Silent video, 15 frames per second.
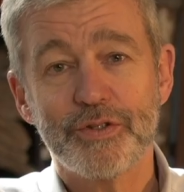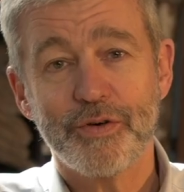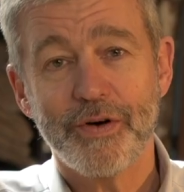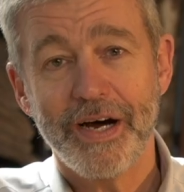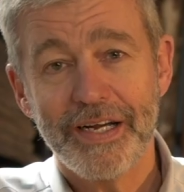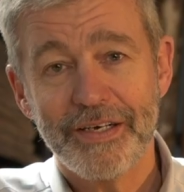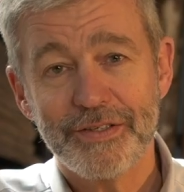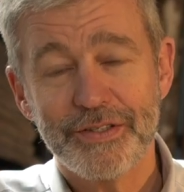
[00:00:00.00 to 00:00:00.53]

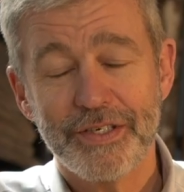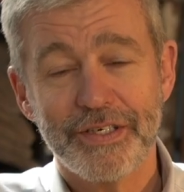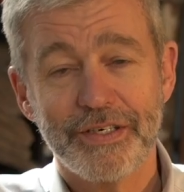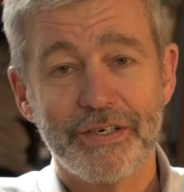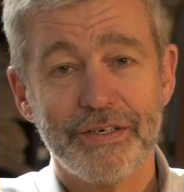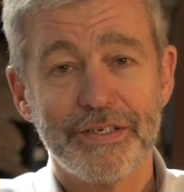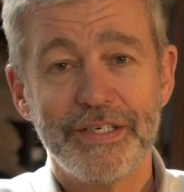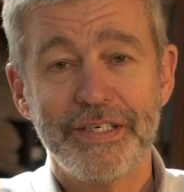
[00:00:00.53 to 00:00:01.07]
trials
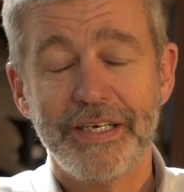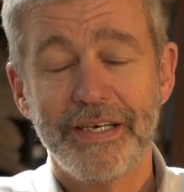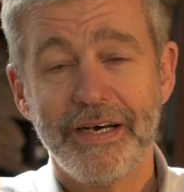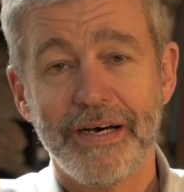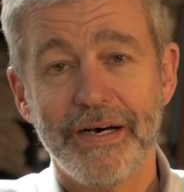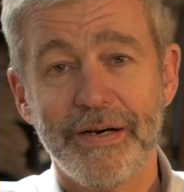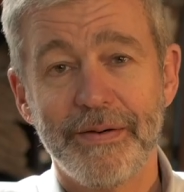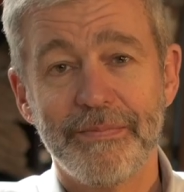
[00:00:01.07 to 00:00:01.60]
occurred.
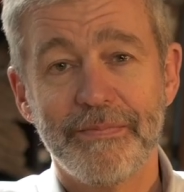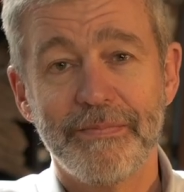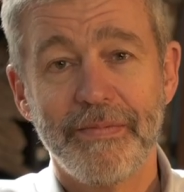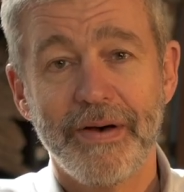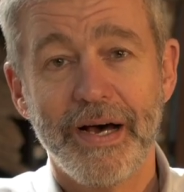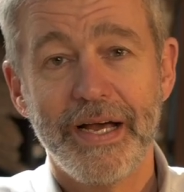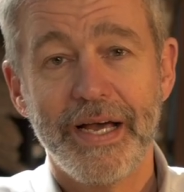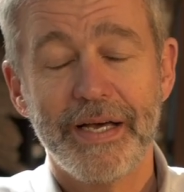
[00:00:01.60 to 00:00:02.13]

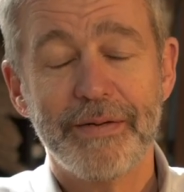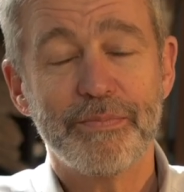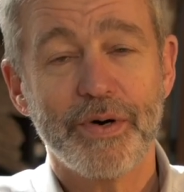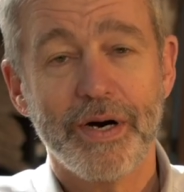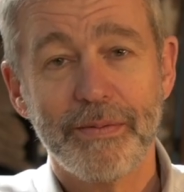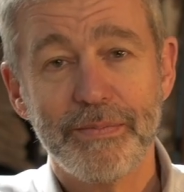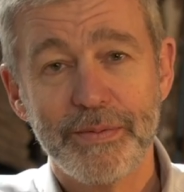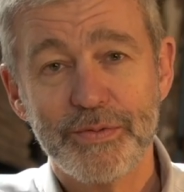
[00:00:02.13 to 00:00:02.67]
Um, I had
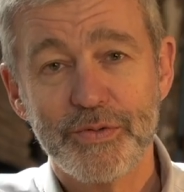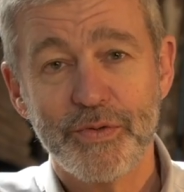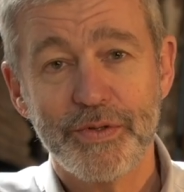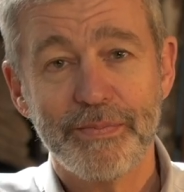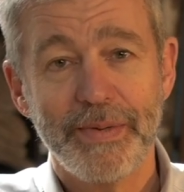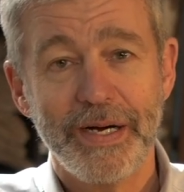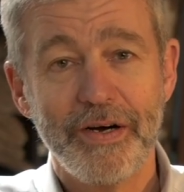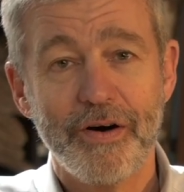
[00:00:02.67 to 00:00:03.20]
problems
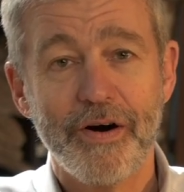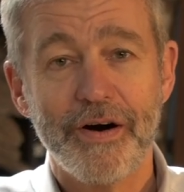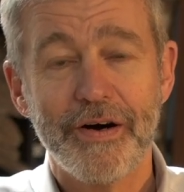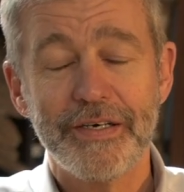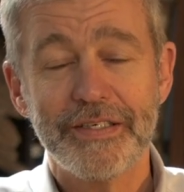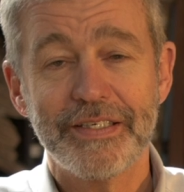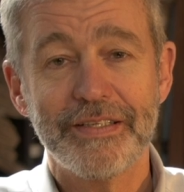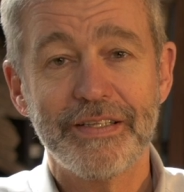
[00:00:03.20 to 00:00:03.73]
with my
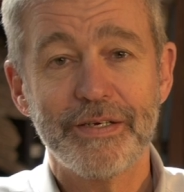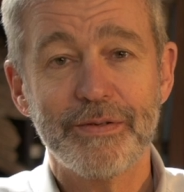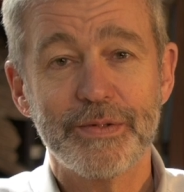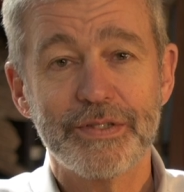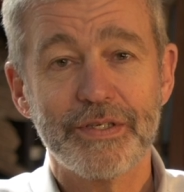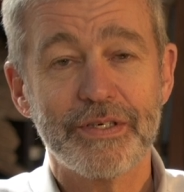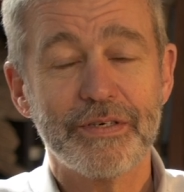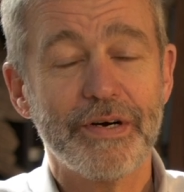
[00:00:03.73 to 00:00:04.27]
heart, and there
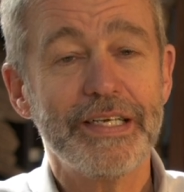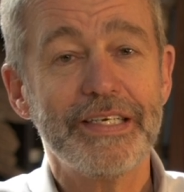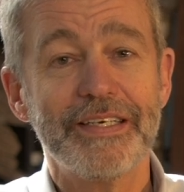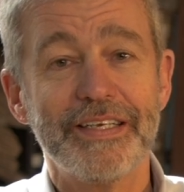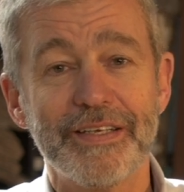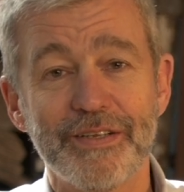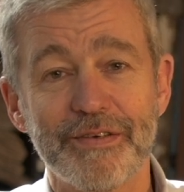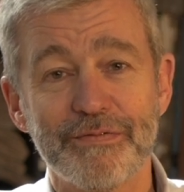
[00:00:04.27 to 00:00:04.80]
was a great
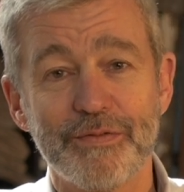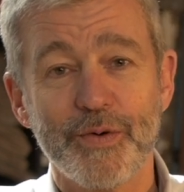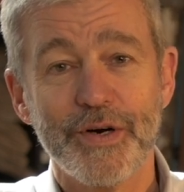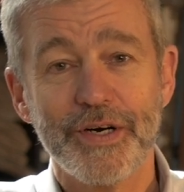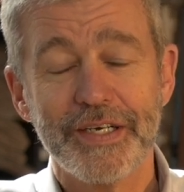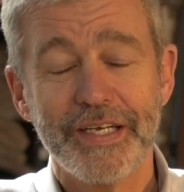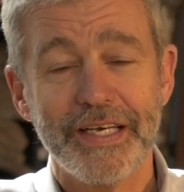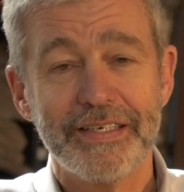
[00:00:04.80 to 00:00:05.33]
deal of
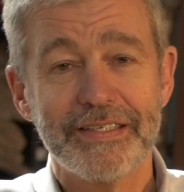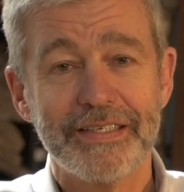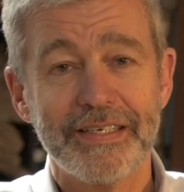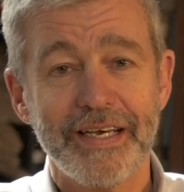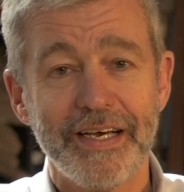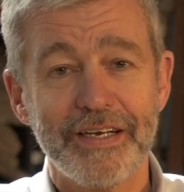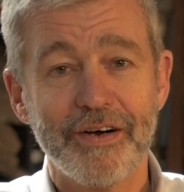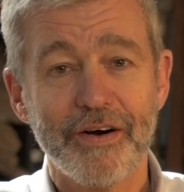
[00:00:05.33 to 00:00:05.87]
work at,
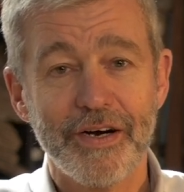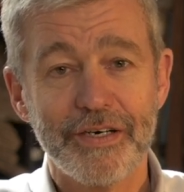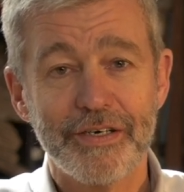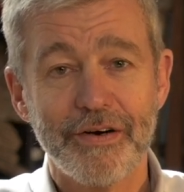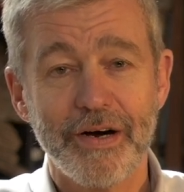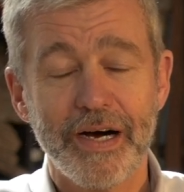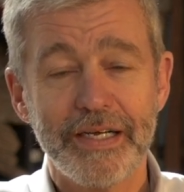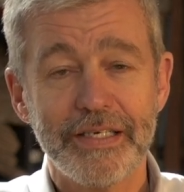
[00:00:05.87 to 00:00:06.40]
at
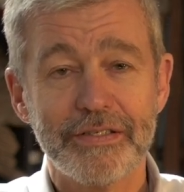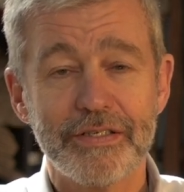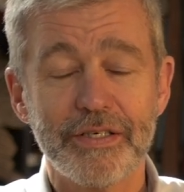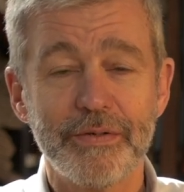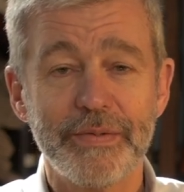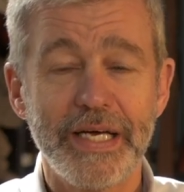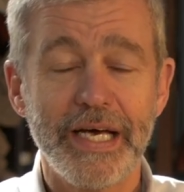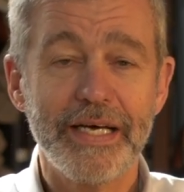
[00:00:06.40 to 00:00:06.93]
HeartCry, and
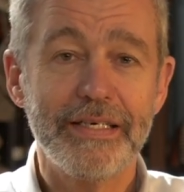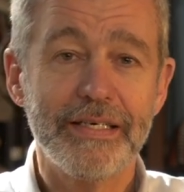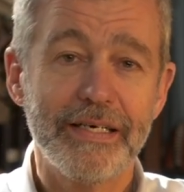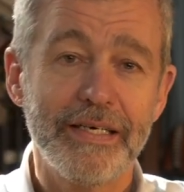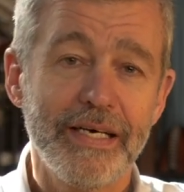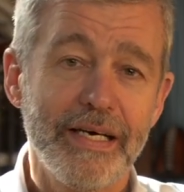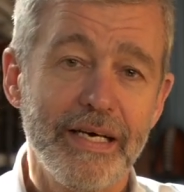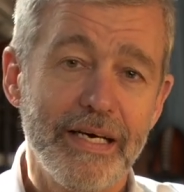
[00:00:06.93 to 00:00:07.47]
so we had to
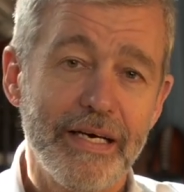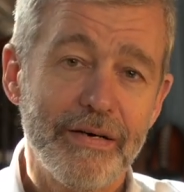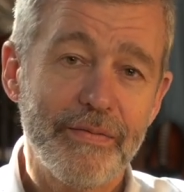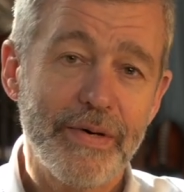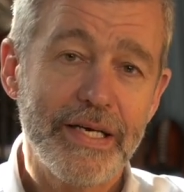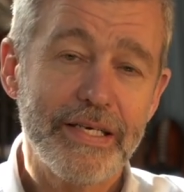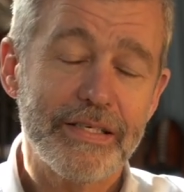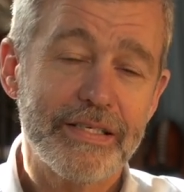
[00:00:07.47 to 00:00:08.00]

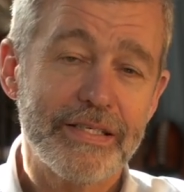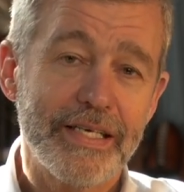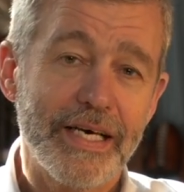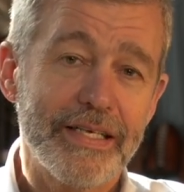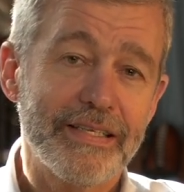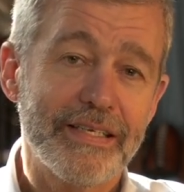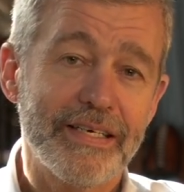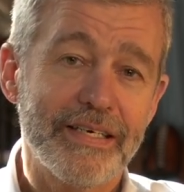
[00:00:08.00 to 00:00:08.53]
we had to
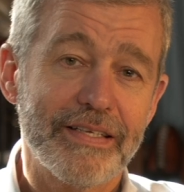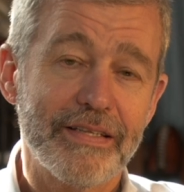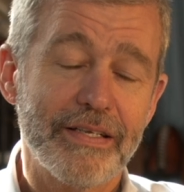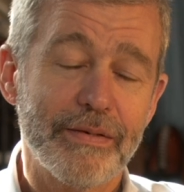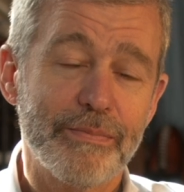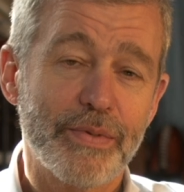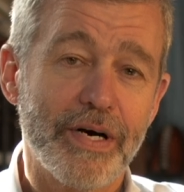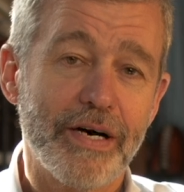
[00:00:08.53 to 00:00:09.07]
set
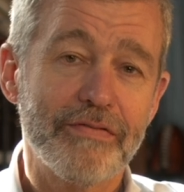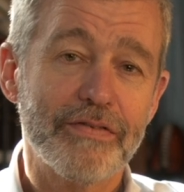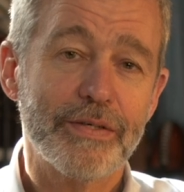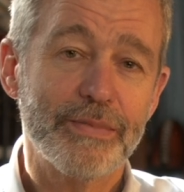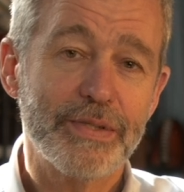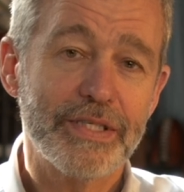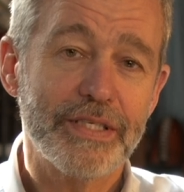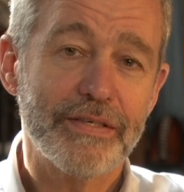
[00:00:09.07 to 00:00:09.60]
the
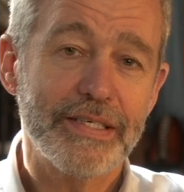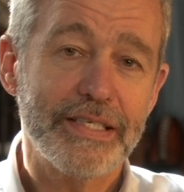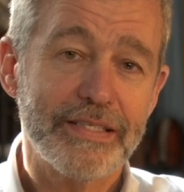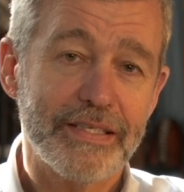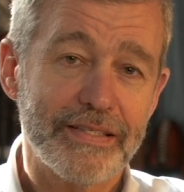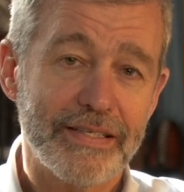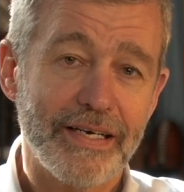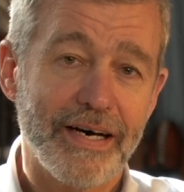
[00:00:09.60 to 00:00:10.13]
proverb series
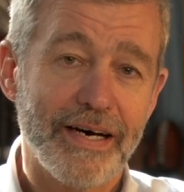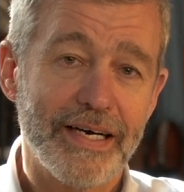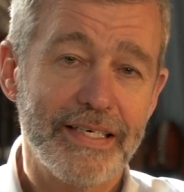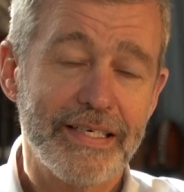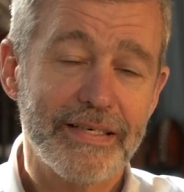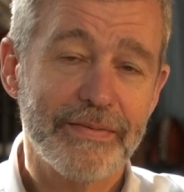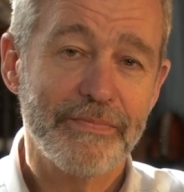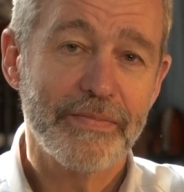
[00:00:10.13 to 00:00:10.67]
aside.